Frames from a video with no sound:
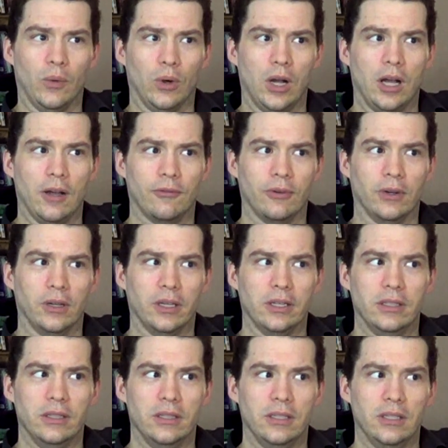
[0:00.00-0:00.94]
were offering
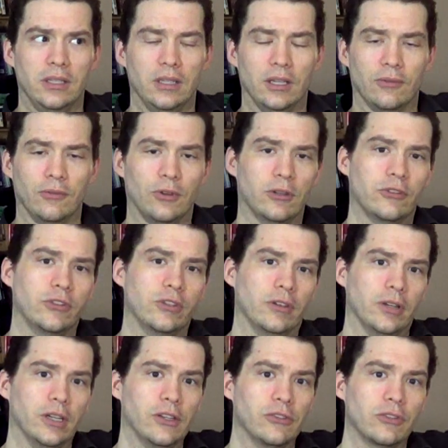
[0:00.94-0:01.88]
in the first
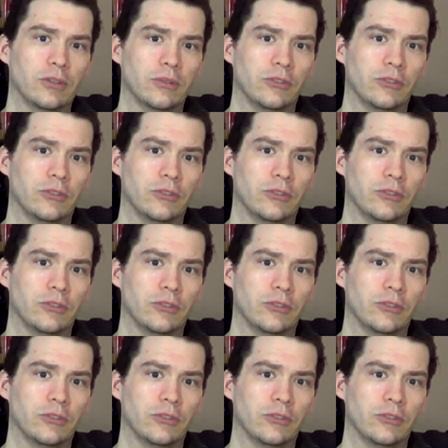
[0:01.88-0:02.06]
series.